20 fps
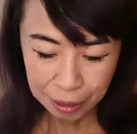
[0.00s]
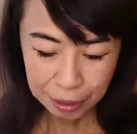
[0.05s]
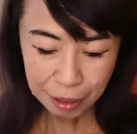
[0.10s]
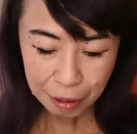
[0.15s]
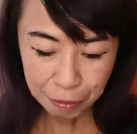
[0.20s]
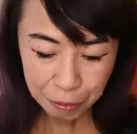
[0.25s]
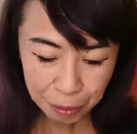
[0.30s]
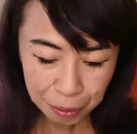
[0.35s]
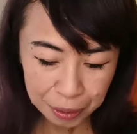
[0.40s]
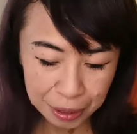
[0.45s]

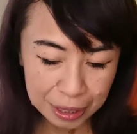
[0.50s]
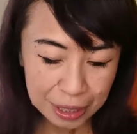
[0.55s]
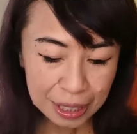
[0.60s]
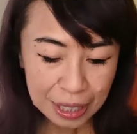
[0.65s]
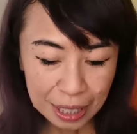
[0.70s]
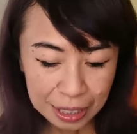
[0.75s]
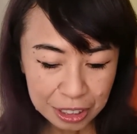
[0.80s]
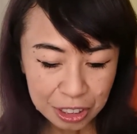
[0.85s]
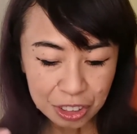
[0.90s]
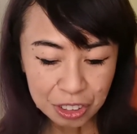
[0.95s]
therefore he
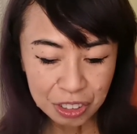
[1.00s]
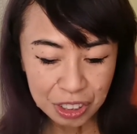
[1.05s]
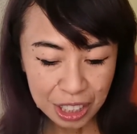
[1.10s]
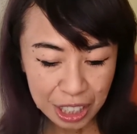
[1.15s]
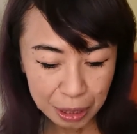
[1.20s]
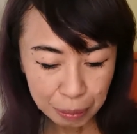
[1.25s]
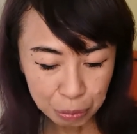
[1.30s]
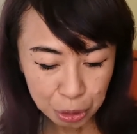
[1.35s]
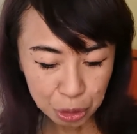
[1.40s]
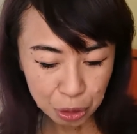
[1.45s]
likes to
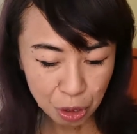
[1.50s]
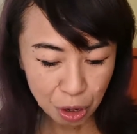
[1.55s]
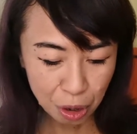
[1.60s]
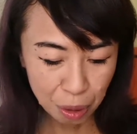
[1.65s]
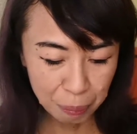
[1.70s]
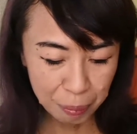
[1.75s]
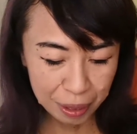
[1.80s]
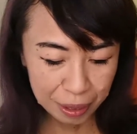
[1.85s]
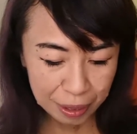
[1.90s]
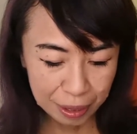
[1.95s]
name
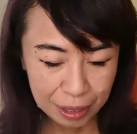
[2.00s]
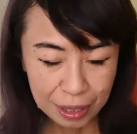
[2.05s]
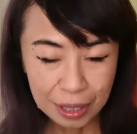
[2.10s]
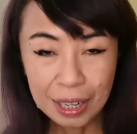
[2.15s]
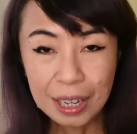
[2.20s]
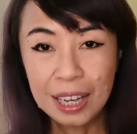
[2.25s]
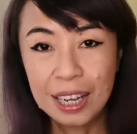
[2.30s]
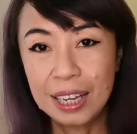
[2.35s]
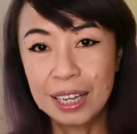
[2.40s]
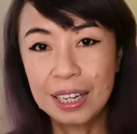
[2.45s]
drop, and
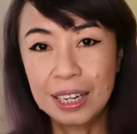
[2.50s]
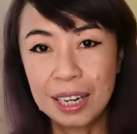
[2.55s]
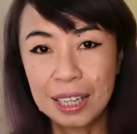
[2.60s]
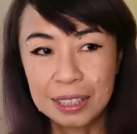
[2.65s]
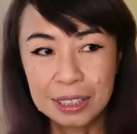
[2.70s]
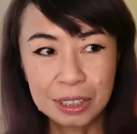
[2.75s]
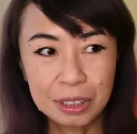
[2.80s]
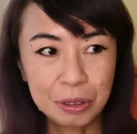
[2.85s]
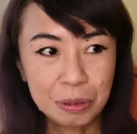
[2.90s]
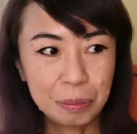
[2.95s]
he
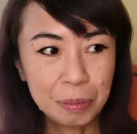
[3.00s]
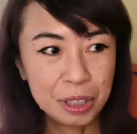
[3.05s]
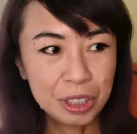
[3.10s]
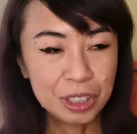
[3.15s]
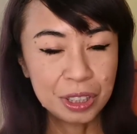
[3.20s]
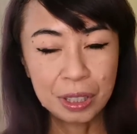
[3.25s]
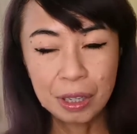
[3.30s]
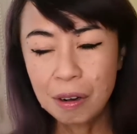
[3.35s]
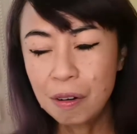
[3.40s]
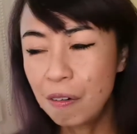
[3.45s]
likes to
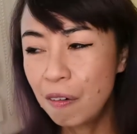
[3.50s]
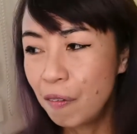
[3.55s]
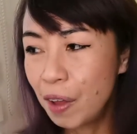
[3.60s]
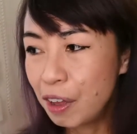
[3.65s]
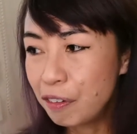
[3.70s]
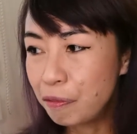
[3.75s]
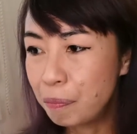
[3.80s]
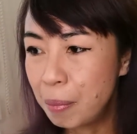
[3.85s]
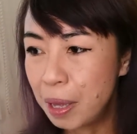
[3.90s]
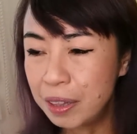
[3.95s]
mention, oh,
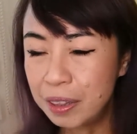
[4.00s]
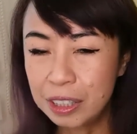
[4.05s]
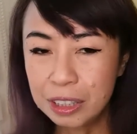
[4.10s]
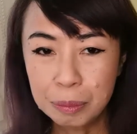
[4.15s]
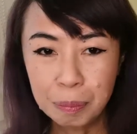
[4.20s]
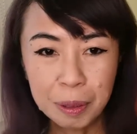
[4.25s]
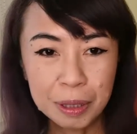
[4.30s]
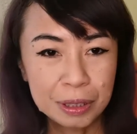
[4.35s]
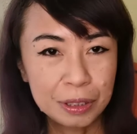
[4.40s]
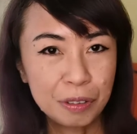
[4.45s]
I've met this
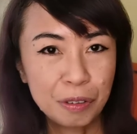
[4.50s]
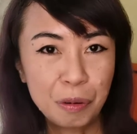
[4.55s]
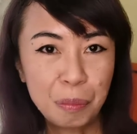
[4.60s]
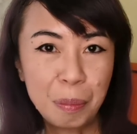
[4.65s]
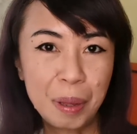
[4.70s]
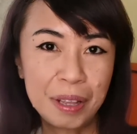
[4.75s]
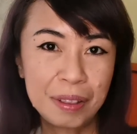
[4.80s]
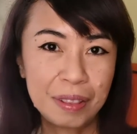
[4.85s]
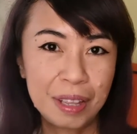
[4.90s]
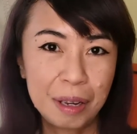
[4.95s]
person or
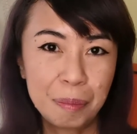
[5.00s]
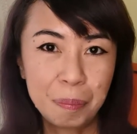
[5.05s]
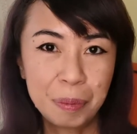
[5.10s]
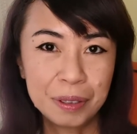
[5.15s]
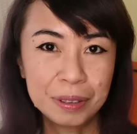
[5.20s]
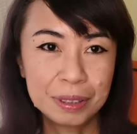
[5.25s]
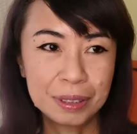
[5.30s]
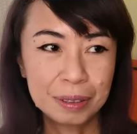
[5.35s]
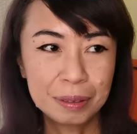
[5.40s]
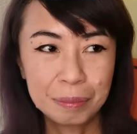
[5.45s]
met that
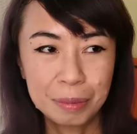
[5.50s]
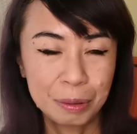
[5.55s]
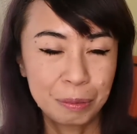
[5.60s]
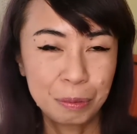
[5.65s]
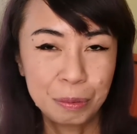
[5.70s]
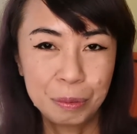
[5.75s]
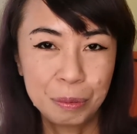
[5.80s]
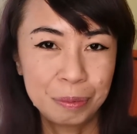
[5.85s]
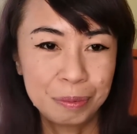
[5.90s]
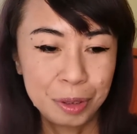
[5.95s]
person, but
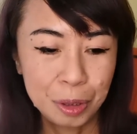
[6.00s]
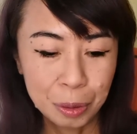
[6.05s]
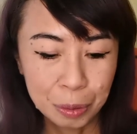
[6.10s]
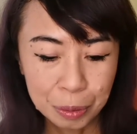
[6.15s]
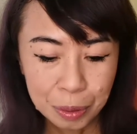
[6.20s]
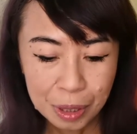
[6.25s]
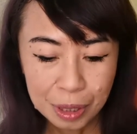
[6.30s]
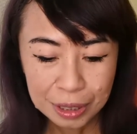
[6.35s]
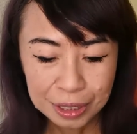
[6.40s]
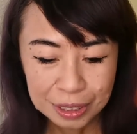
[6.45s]
you
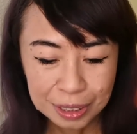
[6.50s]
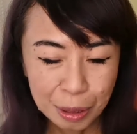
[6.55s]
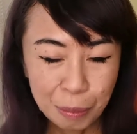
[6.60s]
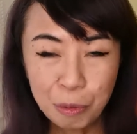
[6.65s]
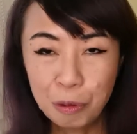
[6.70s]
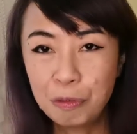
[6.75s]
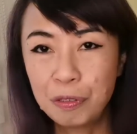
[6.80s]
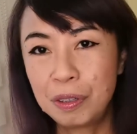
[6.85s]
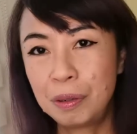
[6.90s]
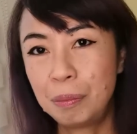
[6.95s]
know,
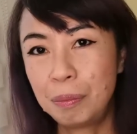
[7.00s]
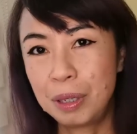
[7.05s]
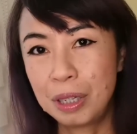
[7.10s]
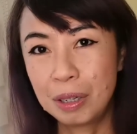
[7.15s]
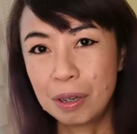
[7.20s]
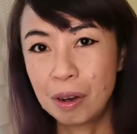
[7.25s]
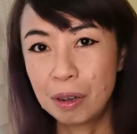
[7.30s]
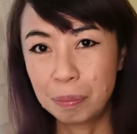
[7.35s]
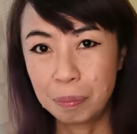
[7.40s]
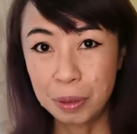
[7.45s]
some of it may
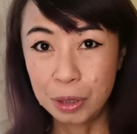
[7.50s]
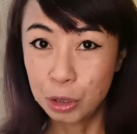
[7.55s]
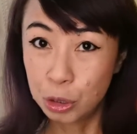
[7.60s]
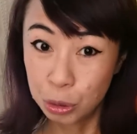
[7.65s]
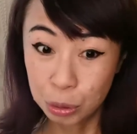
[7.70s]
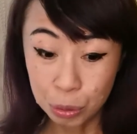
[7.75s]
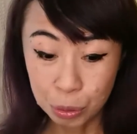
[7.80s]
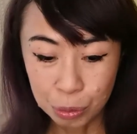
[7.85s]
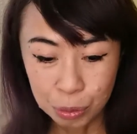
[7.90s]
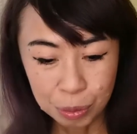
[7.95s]
not be
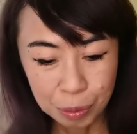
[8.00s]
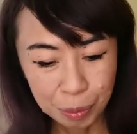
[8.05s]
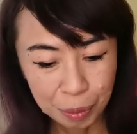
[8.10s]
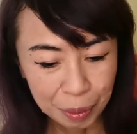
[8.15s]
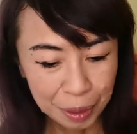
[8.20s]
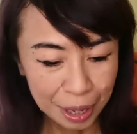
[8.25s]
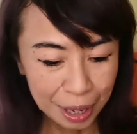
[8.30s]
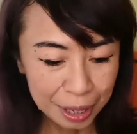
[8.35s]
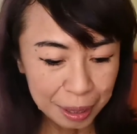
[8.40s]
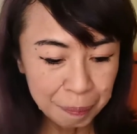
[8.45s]
true.
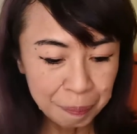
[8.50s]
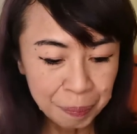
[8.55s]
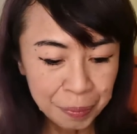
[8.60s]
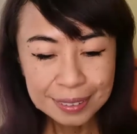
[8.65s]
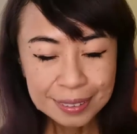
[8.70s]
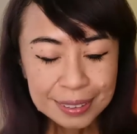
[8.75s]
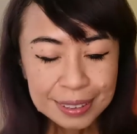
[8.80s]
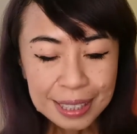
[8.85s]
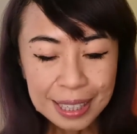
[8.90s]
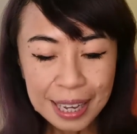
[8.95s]
Okay,
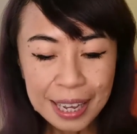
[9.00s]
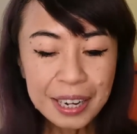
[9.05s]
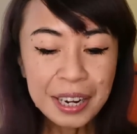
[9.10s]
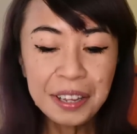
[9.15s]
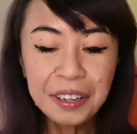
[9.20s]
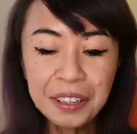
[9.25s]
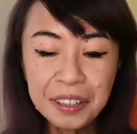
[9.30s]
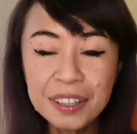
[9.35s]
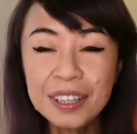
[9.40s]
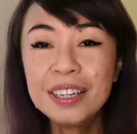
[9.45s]

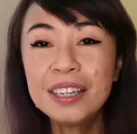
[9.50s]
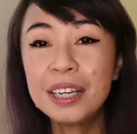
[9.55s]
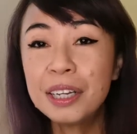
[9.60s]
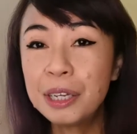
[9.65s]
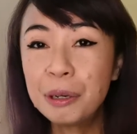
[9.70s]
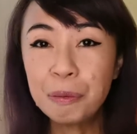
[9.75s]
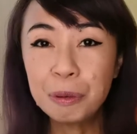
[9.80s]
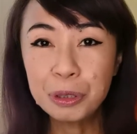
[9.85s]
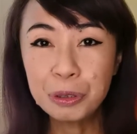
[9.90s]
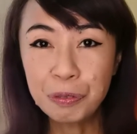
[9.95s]
another thing that
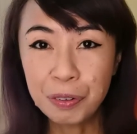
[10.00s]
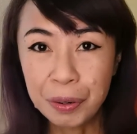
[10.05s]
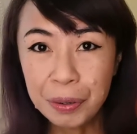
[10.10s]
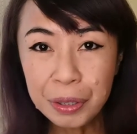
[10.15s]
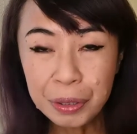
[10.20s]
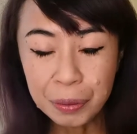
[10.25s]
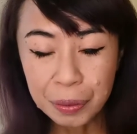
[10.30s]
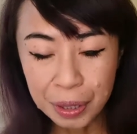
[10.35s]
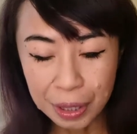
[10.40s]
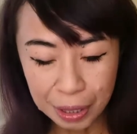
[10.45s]
he was
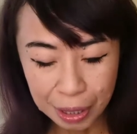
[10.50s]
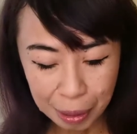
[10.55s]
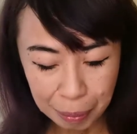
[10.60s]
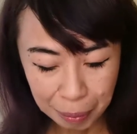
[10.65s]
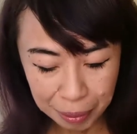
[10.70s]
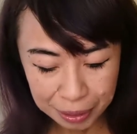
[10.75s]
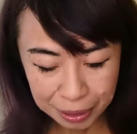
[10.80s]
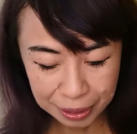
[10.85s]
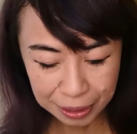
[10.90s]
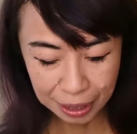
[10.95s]
very good at, I
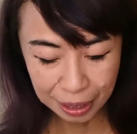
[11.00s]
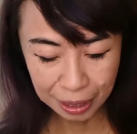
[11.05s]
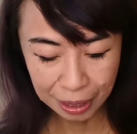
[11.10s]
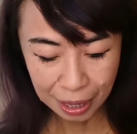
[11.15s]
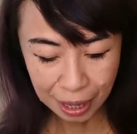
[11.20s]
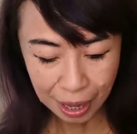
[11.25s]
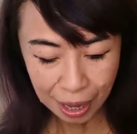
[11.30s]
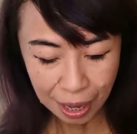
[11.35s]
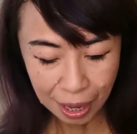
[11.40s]
must say,